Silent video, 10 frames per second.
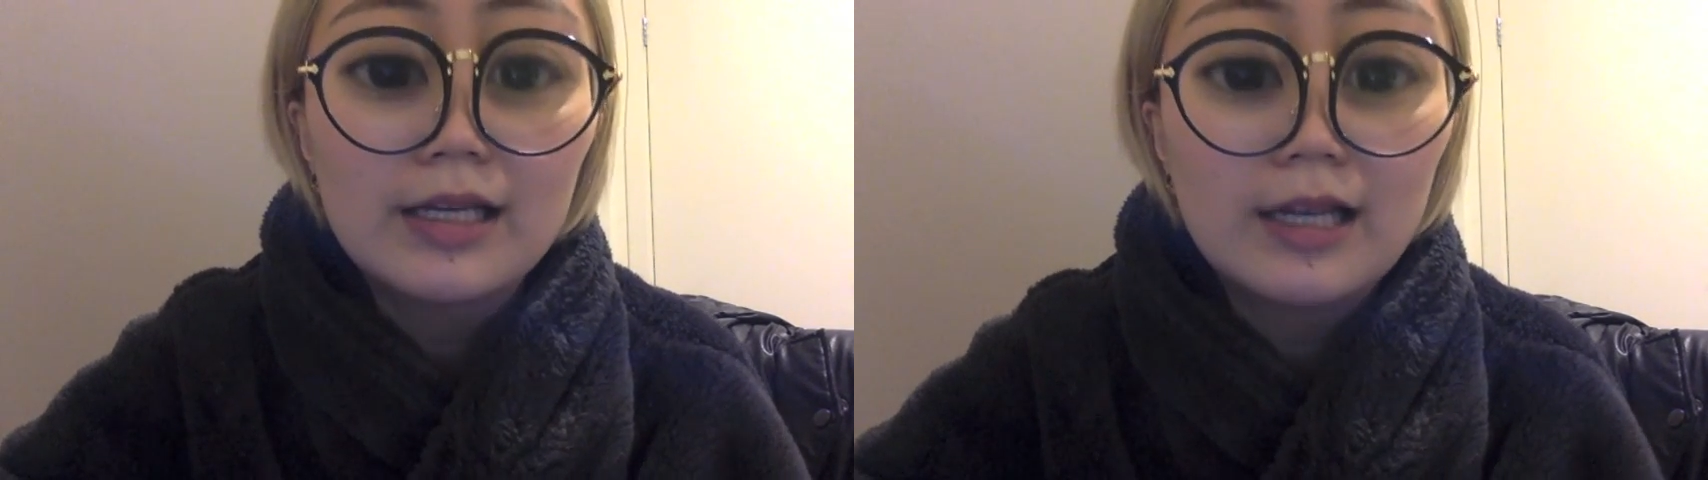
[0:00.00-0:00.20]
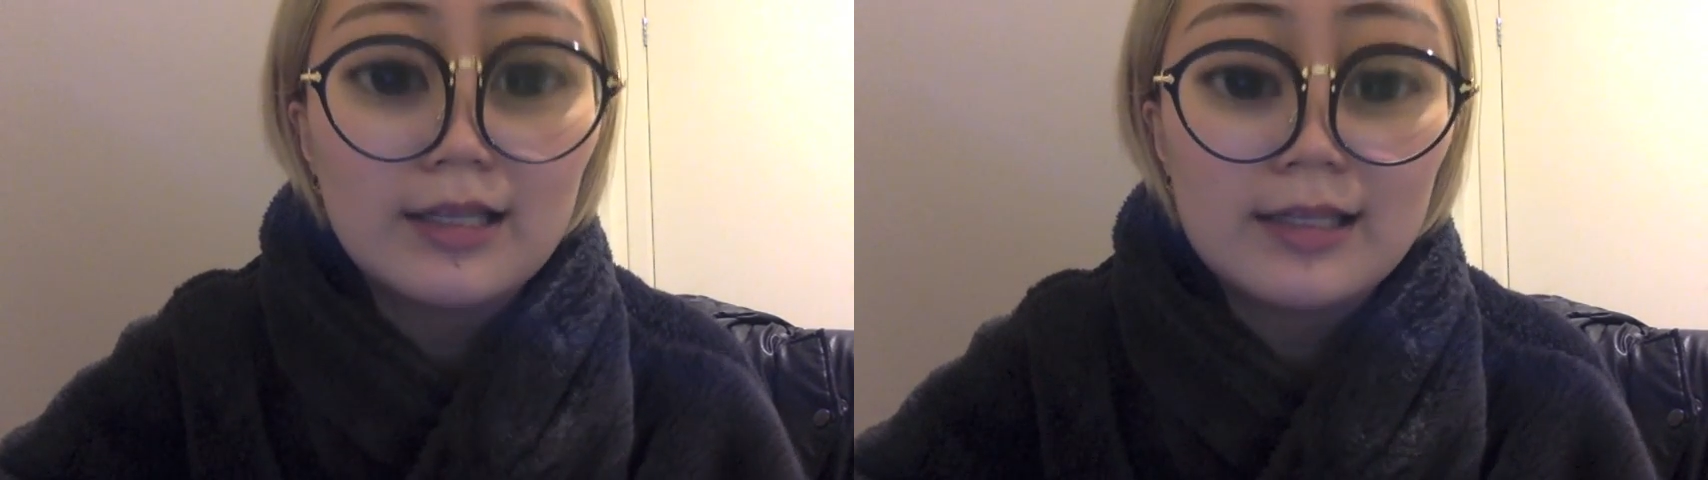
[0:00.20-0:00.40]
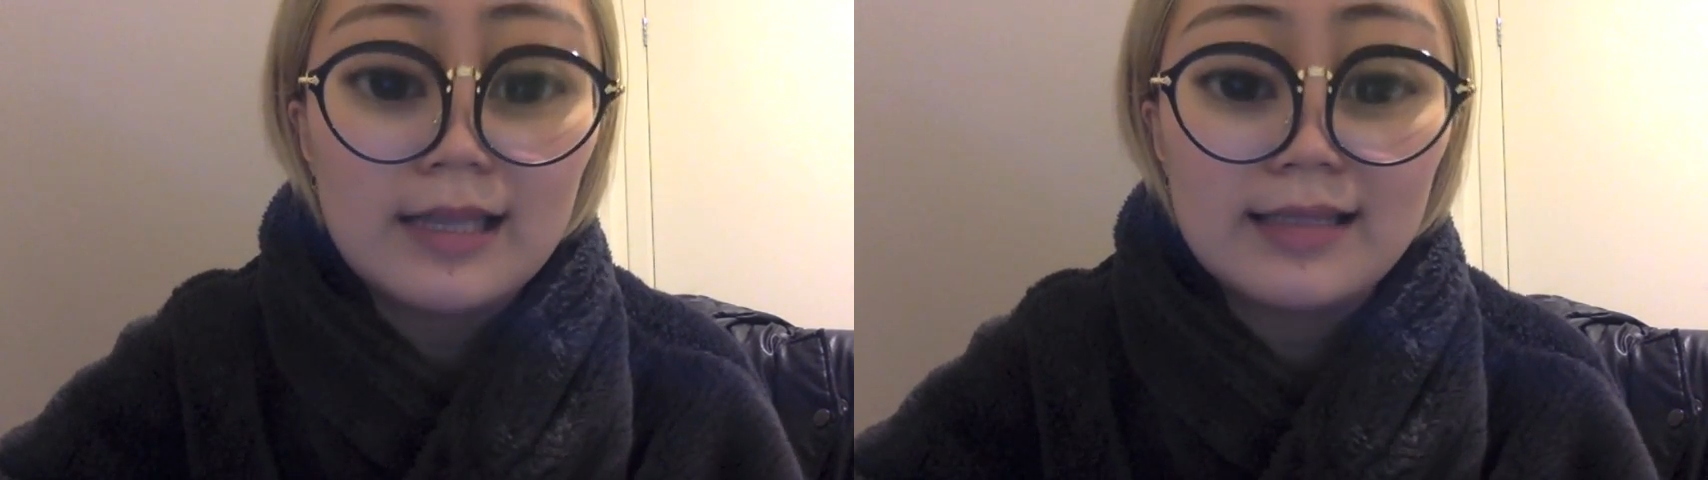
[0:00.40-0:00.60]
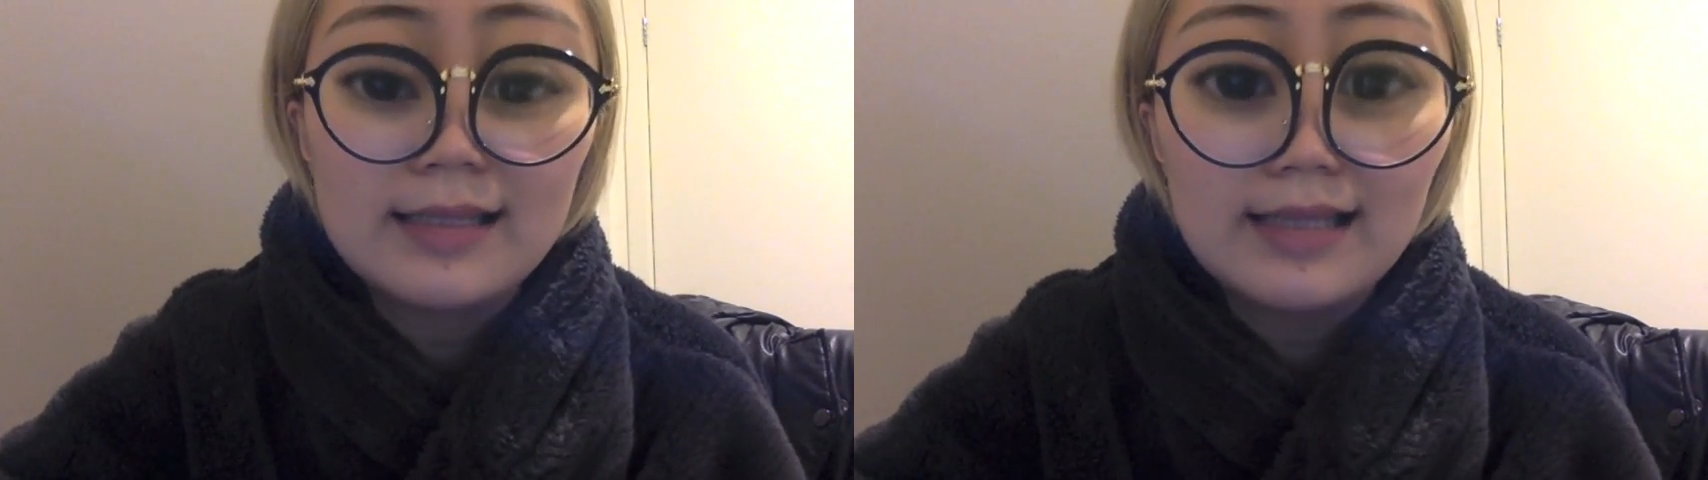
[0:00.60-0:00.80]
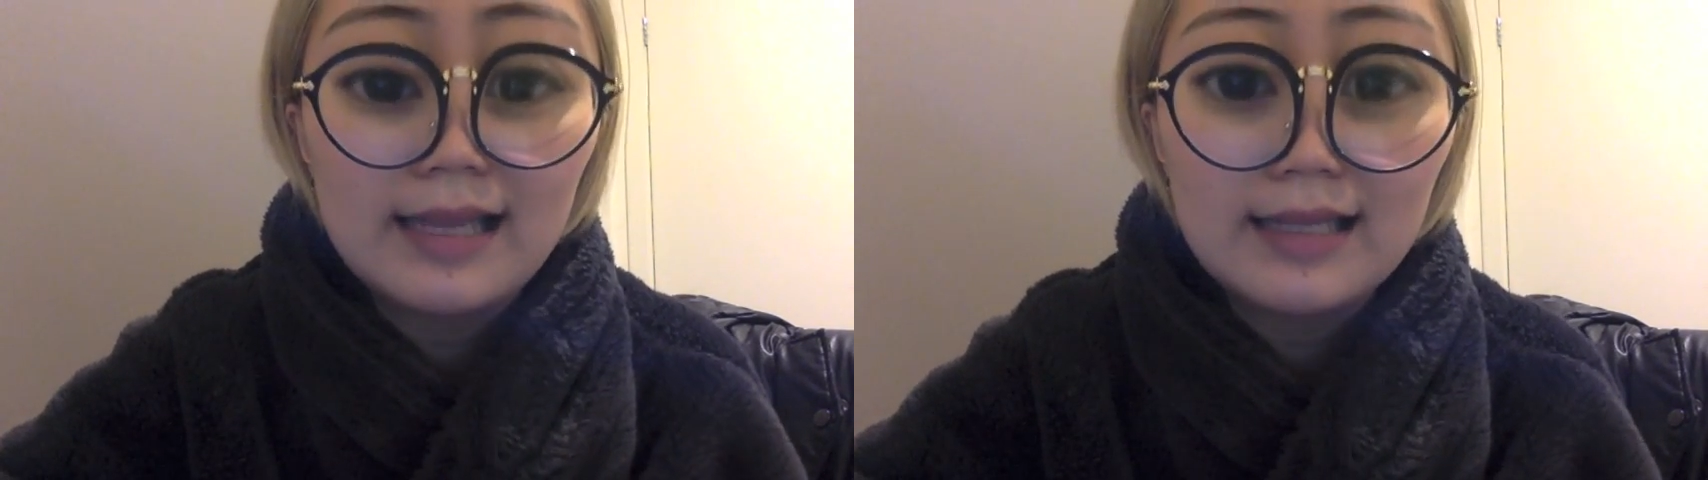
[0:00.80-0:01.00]

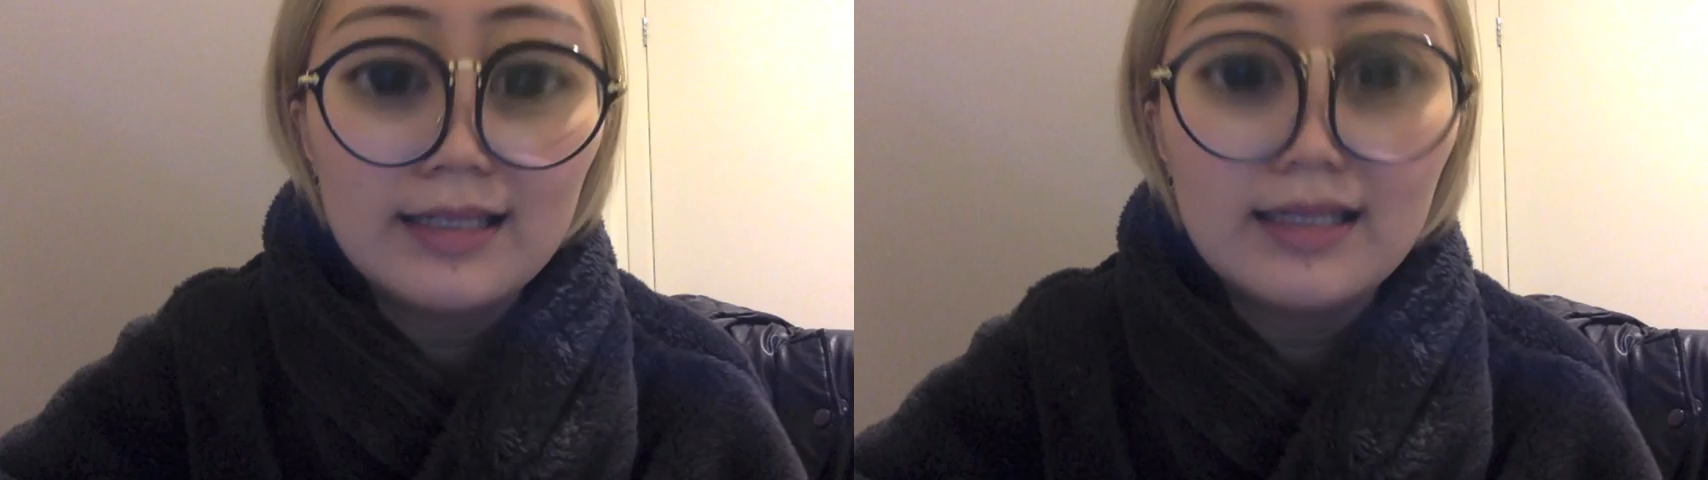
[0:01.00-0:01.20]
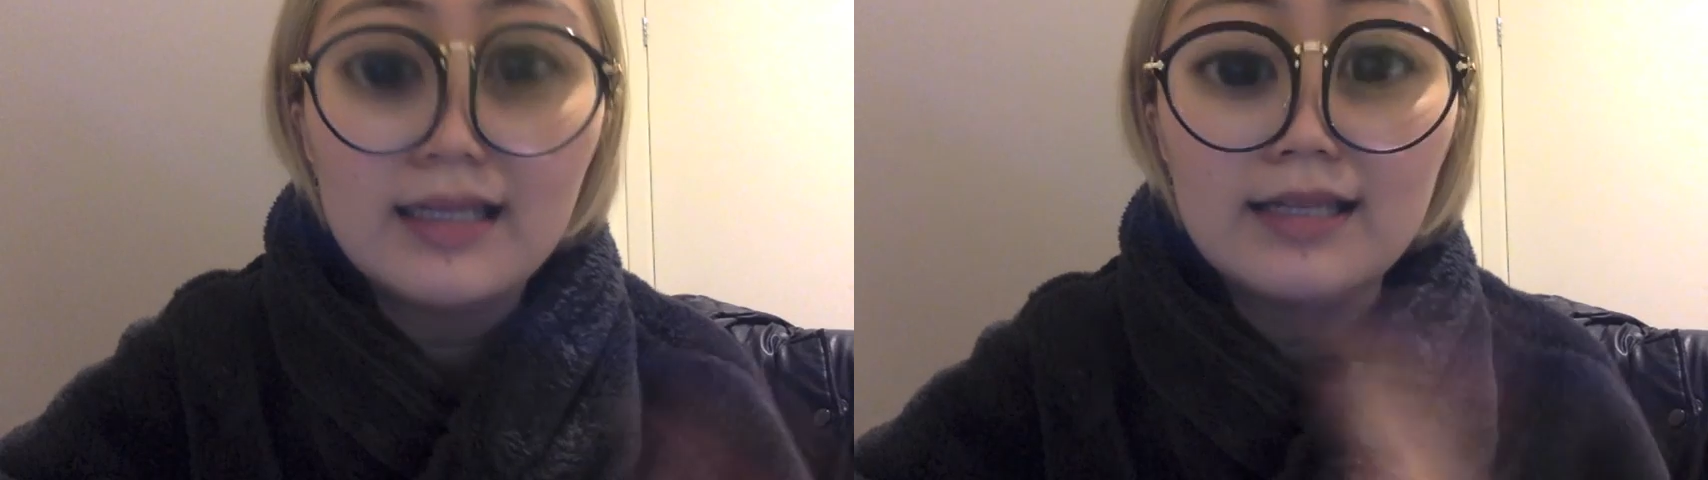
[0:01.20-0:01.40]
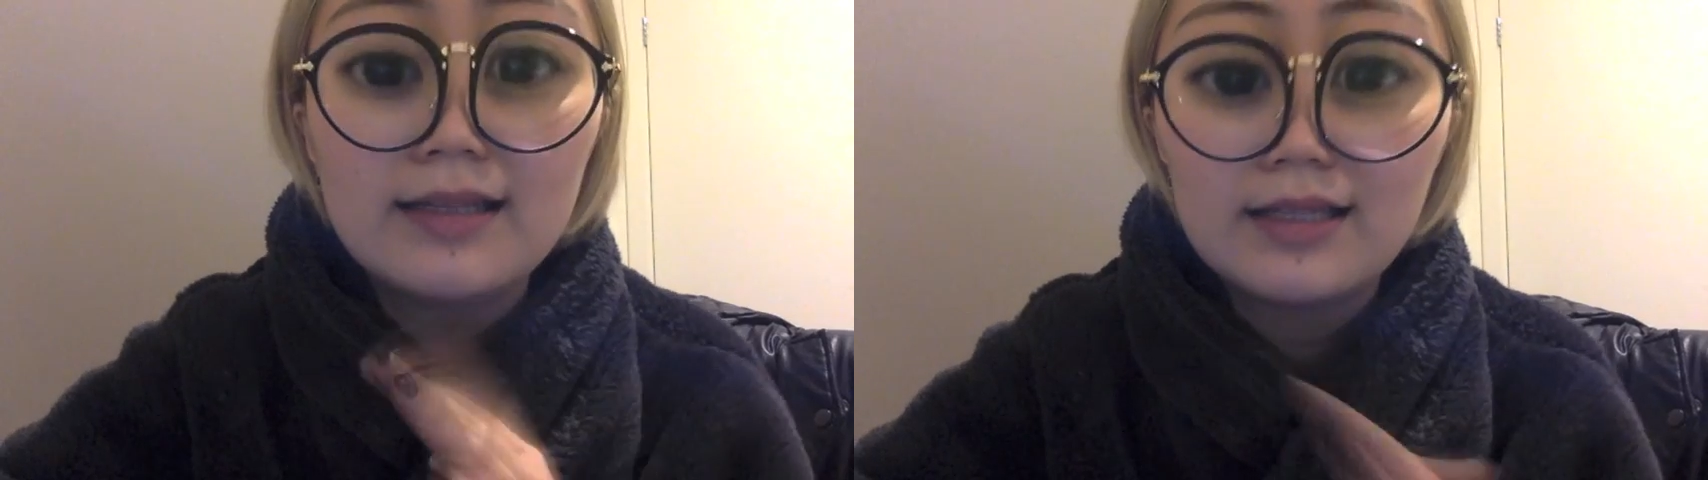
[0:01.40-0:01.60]
connect later in